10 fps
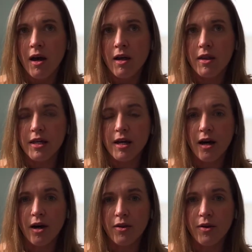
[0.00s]
The
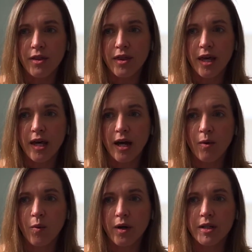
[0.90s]
other thing I
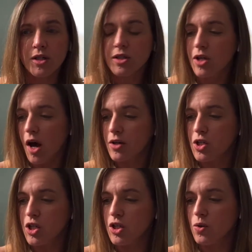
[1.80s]
wanted to talk
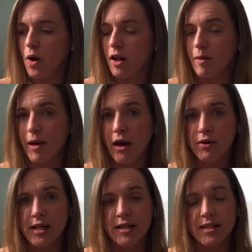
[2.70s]
to you all
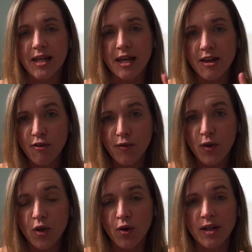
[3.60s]
about is if
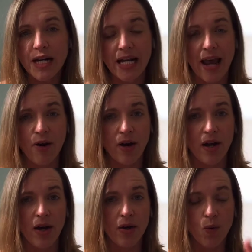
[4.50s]
you're in an
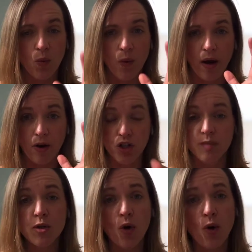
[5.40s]
area where
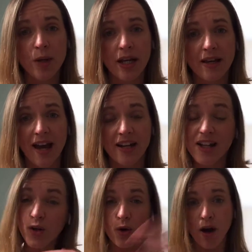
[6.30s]
gyms are opening again
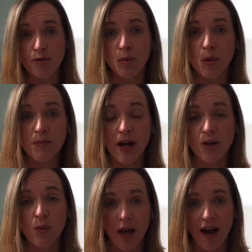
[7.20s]
and you're comfortable. I
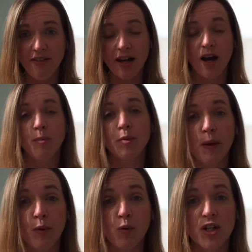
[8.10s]
know I've had a couple
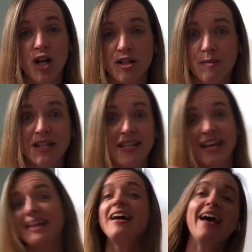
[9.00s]
people reach out to me
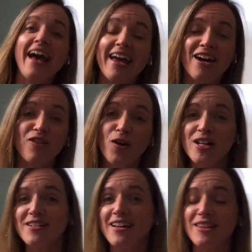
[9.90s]
saying, hey, I've
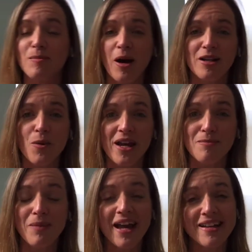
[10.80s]
already done the body weight
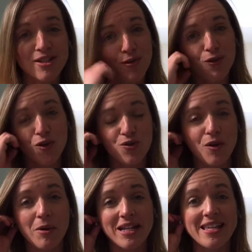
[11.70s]
and bands for the first
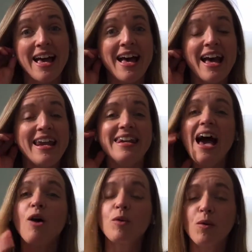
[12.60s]
few weeks.
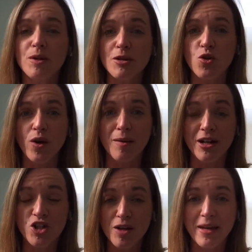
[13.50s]
Now I'm going to be joining my
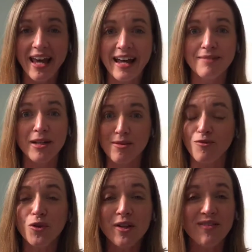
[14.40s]
gym again because I'm
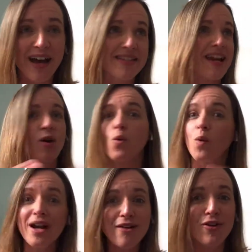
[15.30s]
fully vaccinated, or
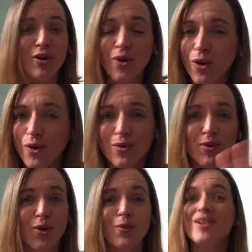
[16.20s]
whatever your
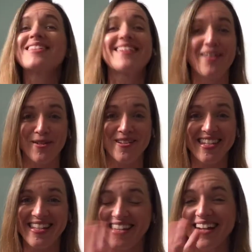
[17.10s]
risk tolerance
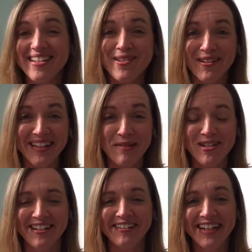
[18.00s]
is. That is totally up
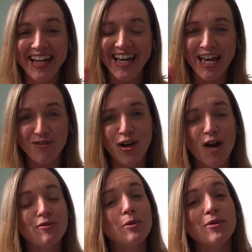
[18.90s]
to you. If you're
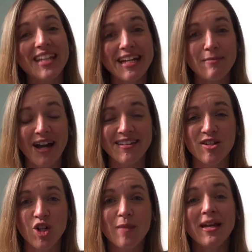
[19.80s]
comfortable with getting back in the
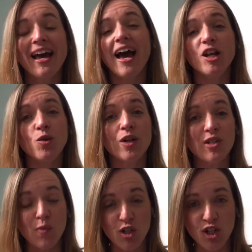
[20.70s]
gym and you want to
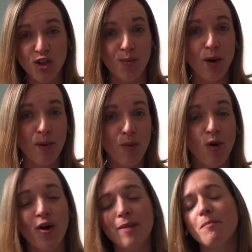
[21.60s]
switch to the barbell
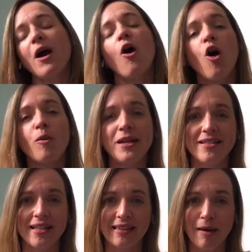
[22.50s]
program, by all
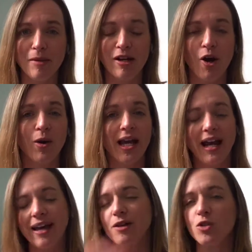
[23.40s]
means, let me know and
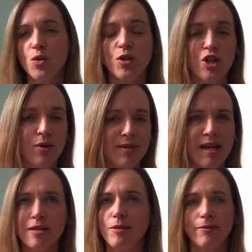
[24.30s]
I can switch you. It
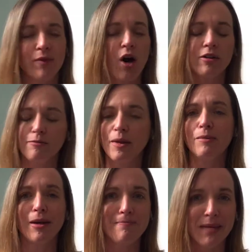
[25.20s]
takes me all of
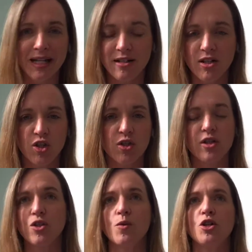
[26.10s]
maybe a minute
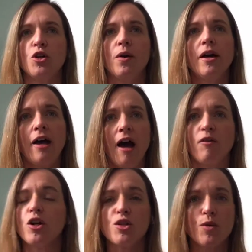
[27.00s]
to switch you. I've
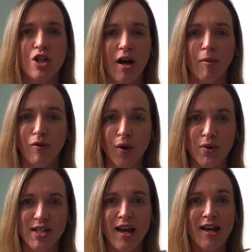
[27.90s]
already switched a couple
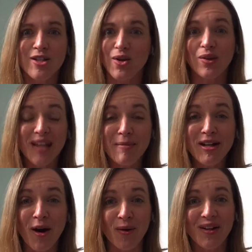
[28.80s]
folks. So let me
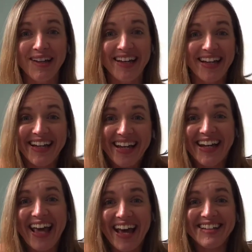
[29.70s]
know. And
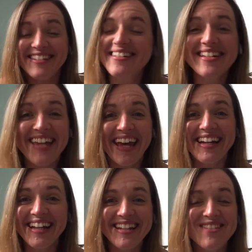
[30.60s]
again, you can
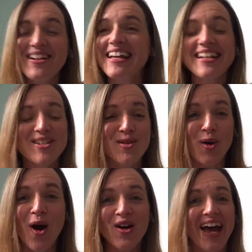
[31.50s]
get
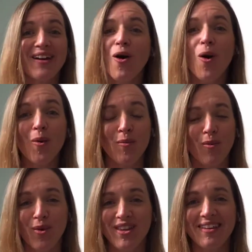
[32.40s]
strong at home
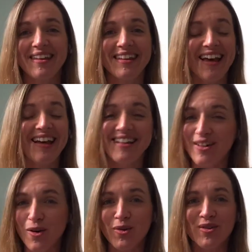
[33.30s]
with
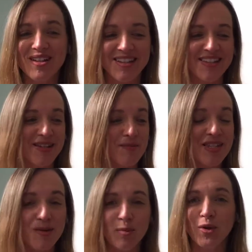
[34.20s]
some
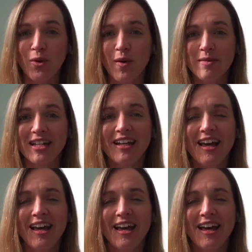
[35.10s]
simple equipment.